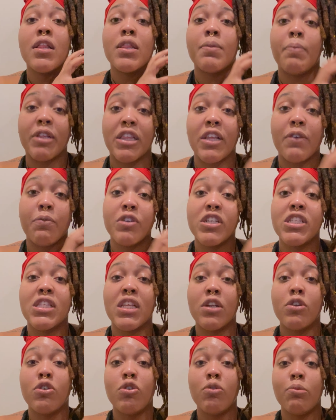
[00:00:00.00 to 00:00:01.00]
but the
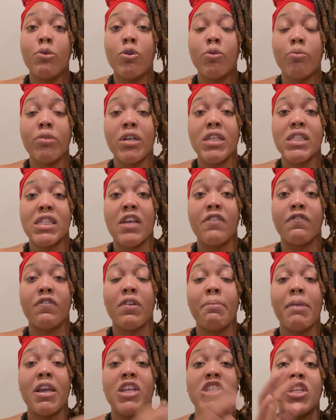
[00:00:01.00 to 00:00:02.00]
reason the new moon brings
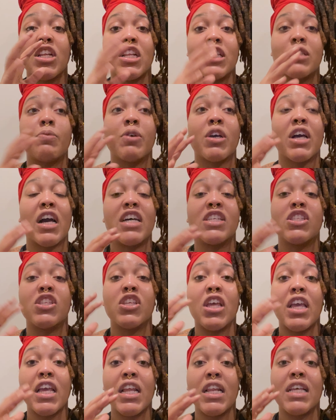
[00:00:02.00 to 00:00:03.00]
inflammation is because
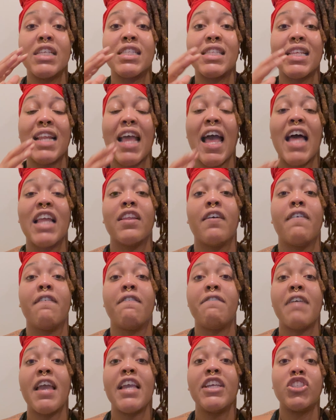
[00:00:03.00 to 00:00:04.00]
it is an
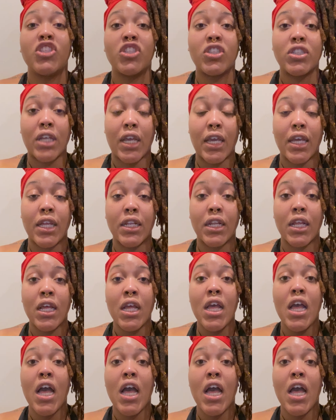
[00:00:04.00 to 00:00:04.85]
elevation